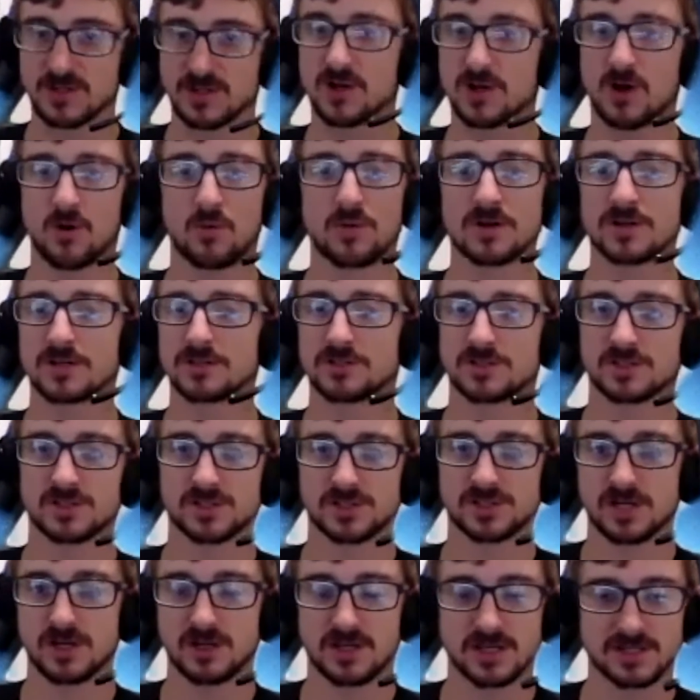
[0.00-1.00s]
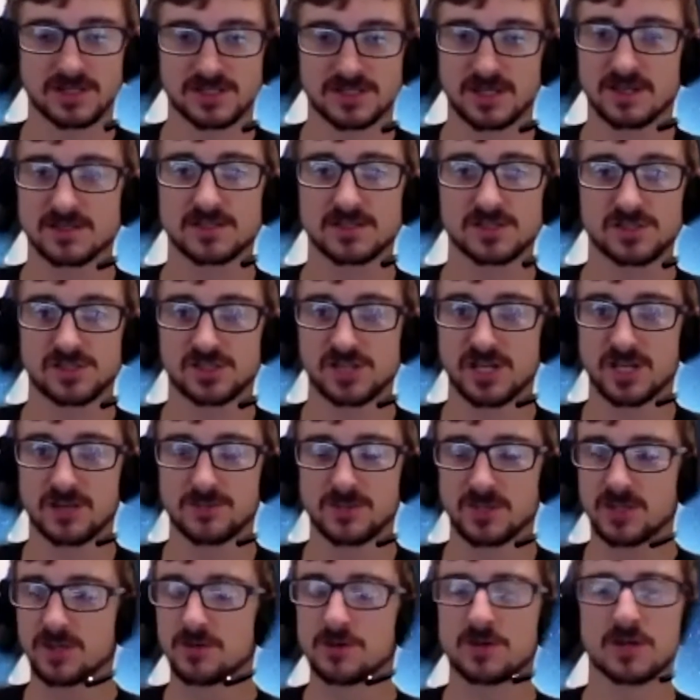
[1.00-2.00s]
You don't want to just because there's a
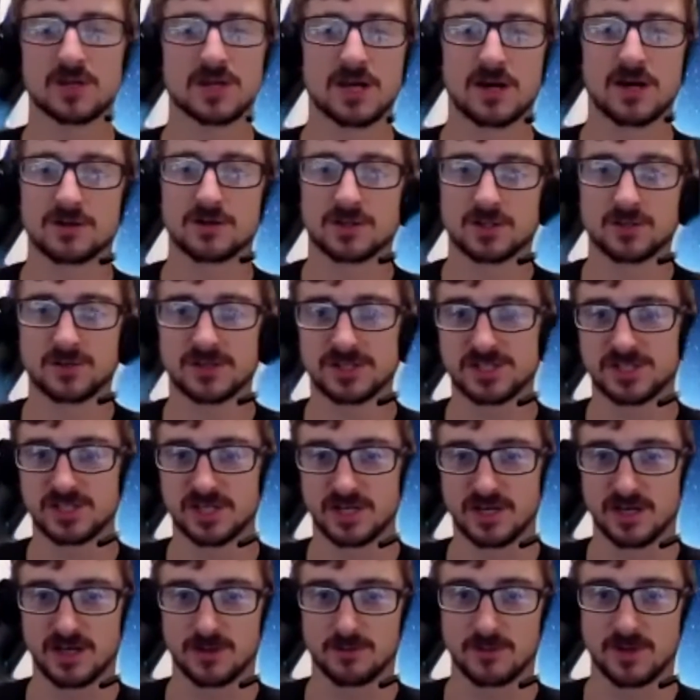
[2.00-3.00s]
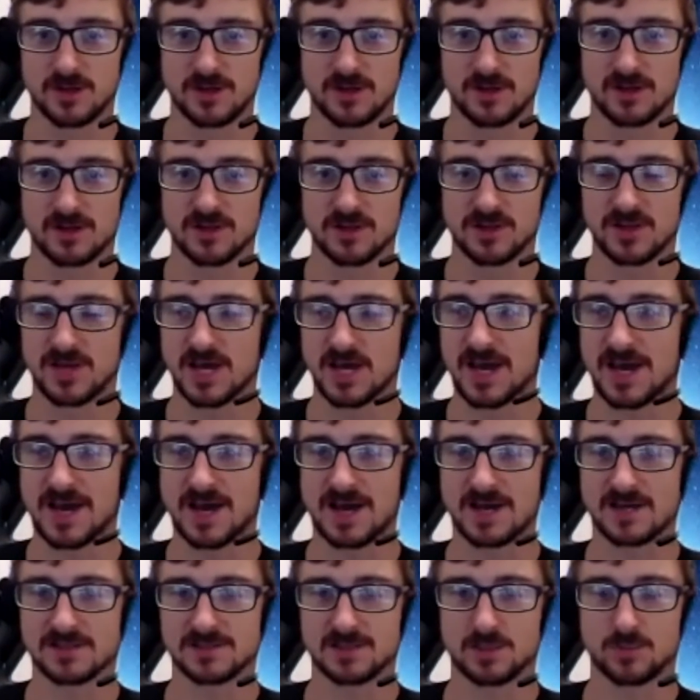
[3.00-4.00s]
gym, you could go to a gym that
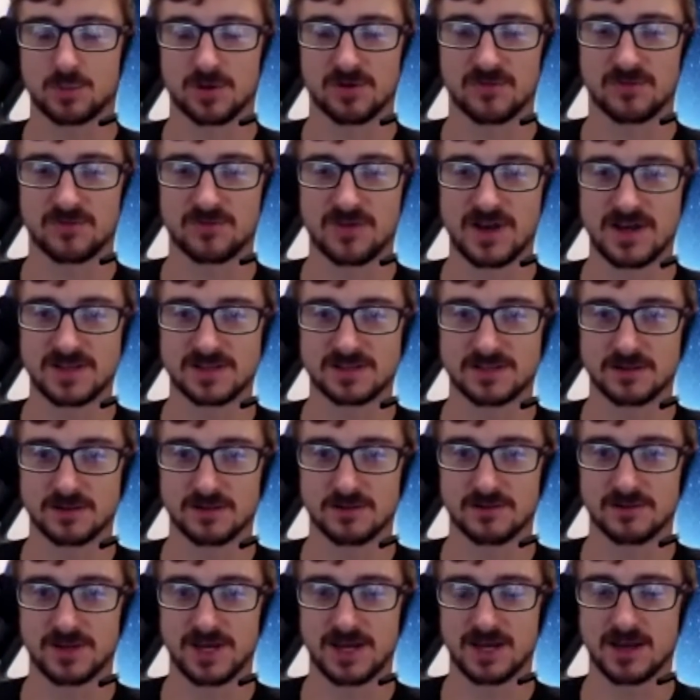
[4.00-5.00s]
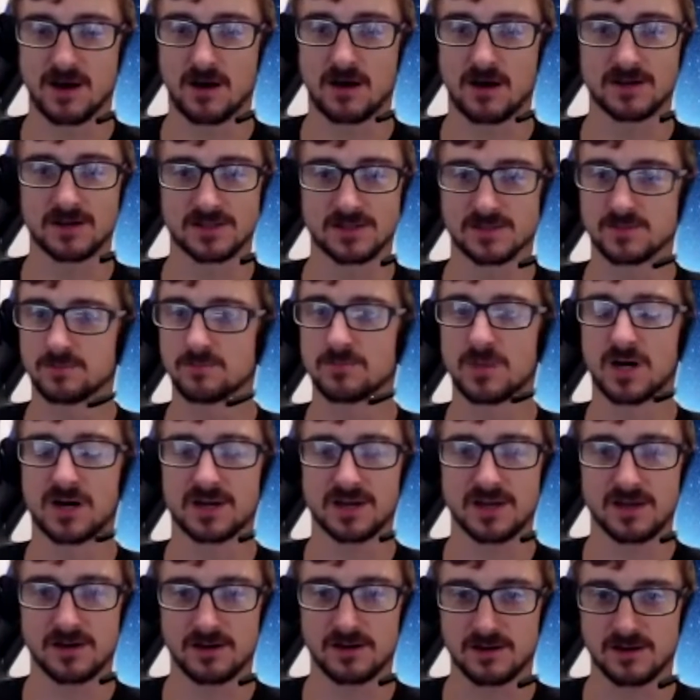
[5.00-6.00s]
has a professor that is
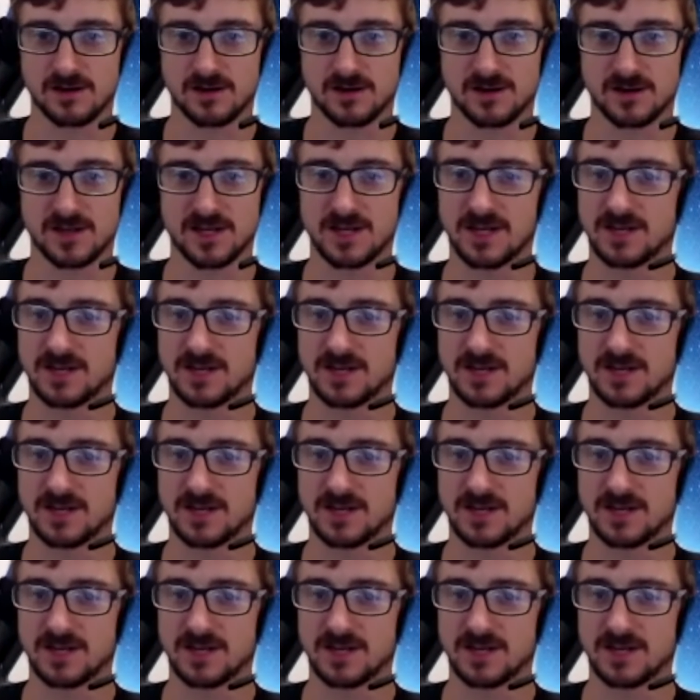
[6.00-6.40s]
money hungry.